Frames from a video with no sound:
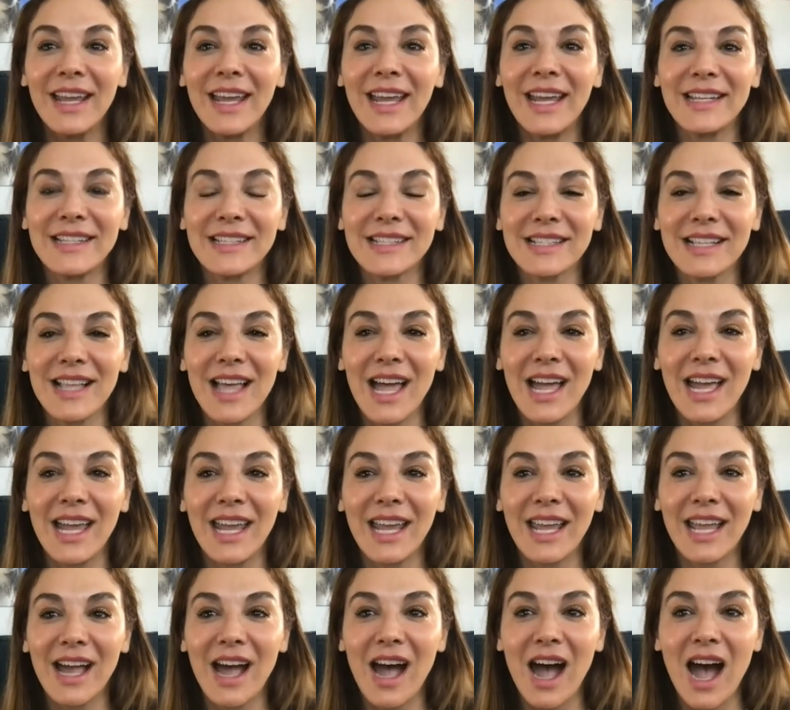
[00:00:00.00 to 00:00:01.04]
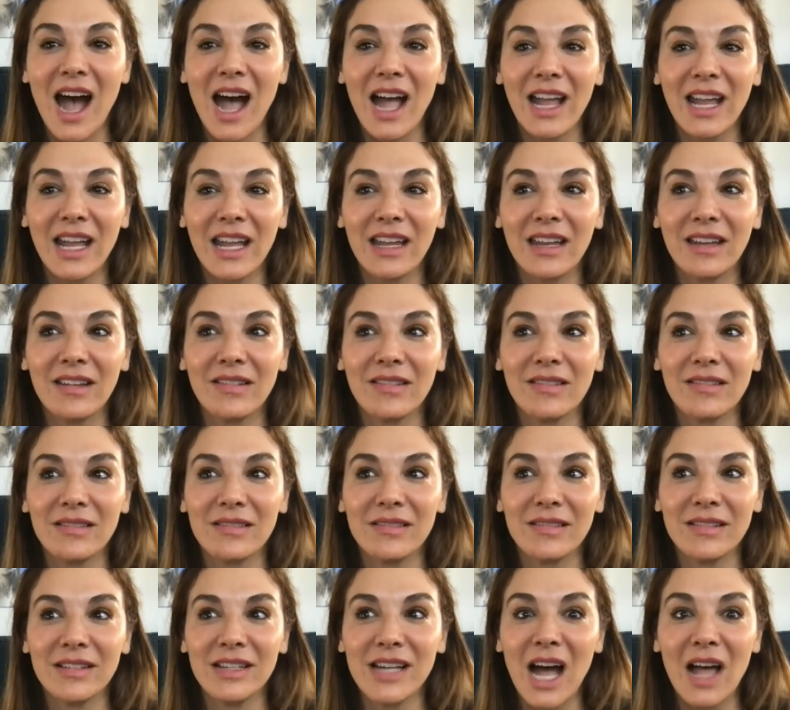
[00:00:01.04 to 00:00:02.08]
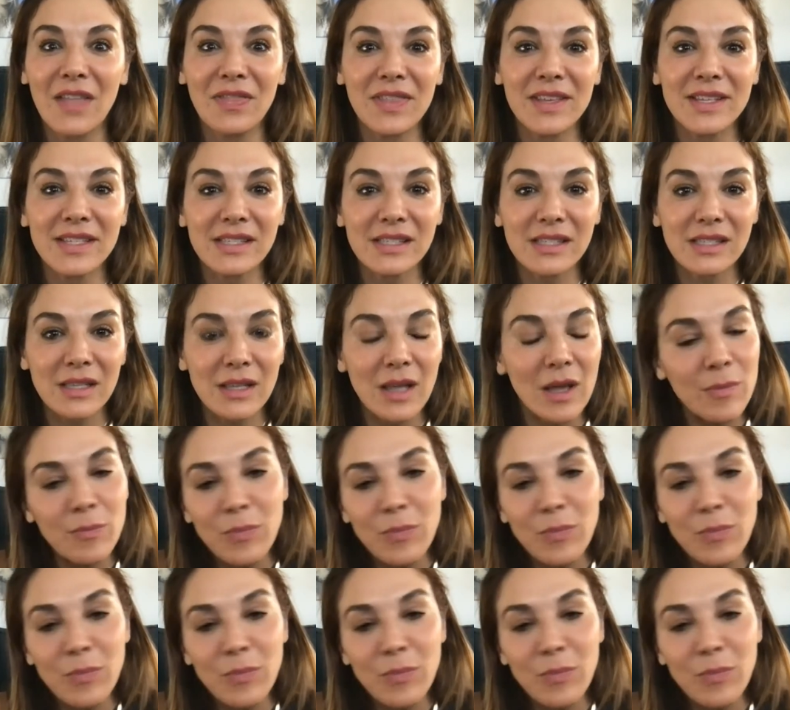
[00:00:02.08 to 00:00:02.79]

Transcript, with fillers: it's like I got this